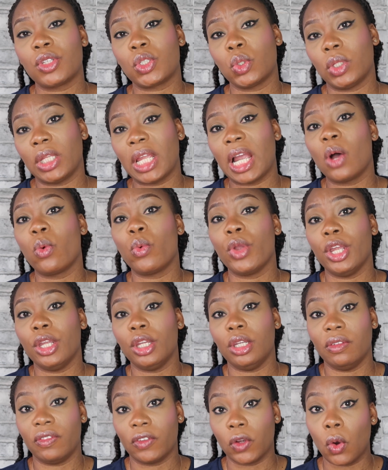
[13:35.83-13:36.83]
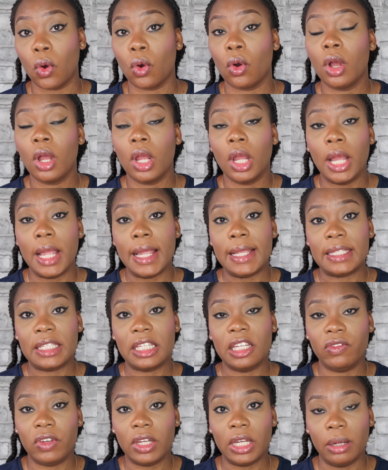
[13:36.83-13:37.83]
So that way you've got a
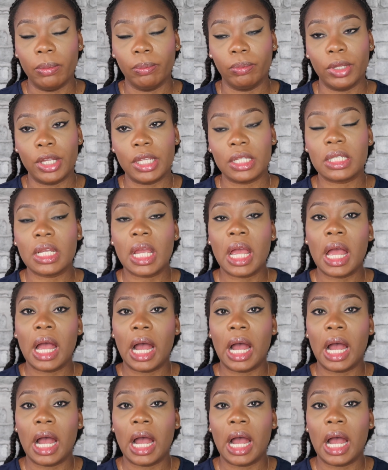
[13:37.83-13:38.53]
CV in place.